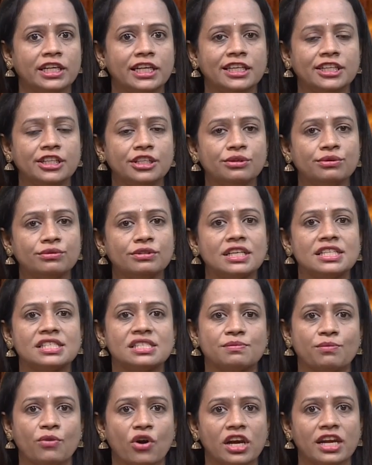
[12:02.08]
into the
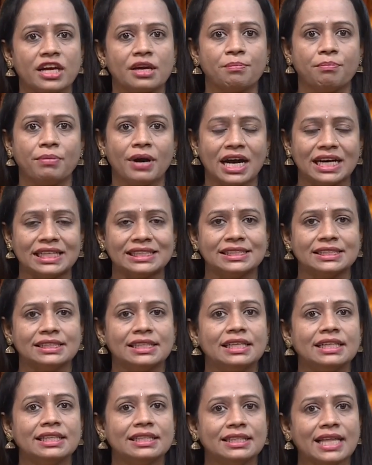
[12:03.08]
smaller parts
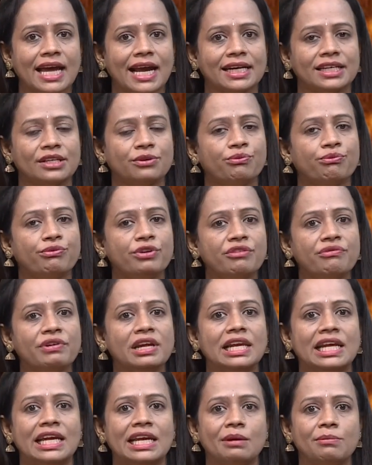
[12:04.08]
that we
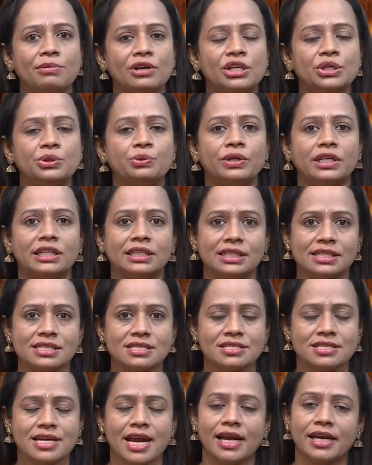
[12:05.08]
will able to
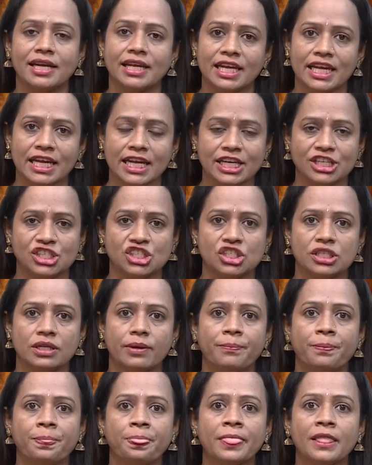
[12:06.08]
understand each
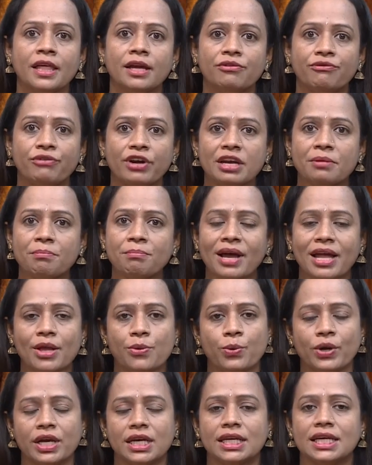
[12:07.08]
one by
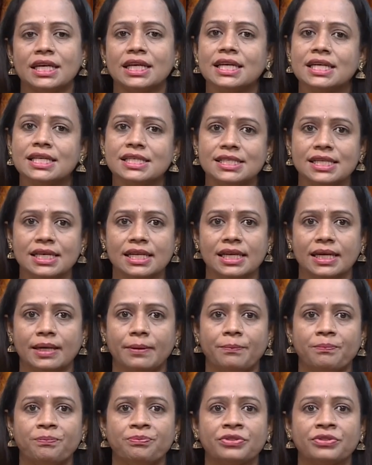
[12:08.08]
one easily.